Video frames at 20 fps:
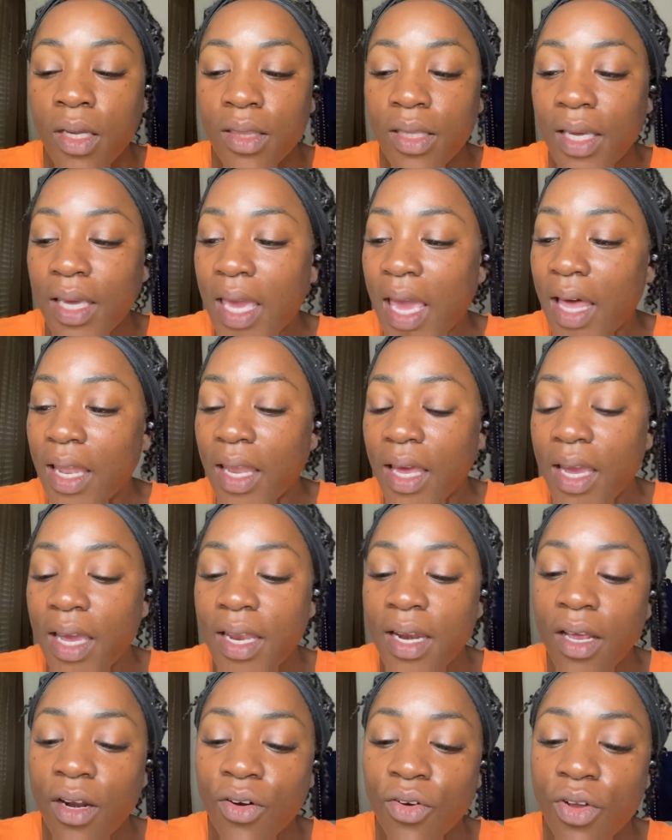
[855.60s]
the Calais, and
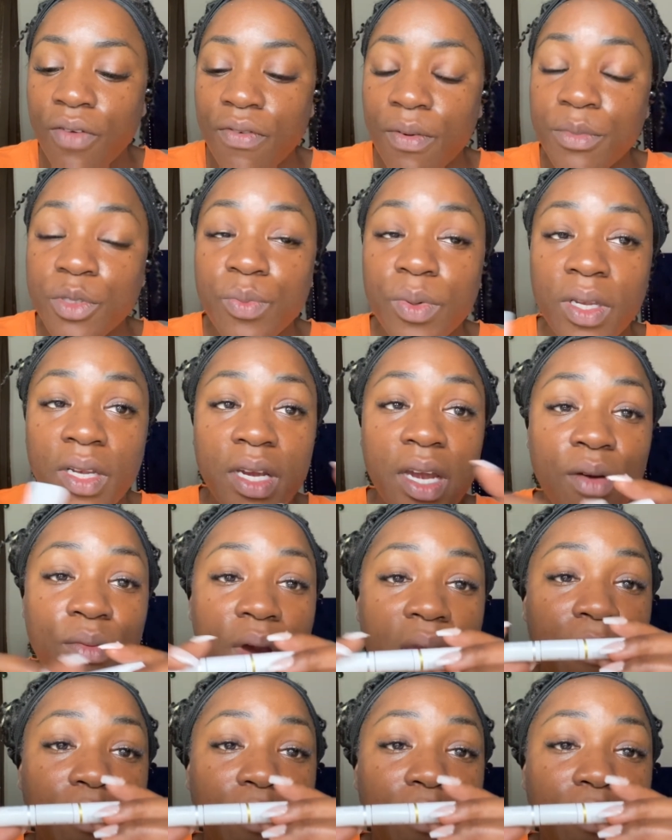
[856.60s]
I don't know if I'm spelling that right,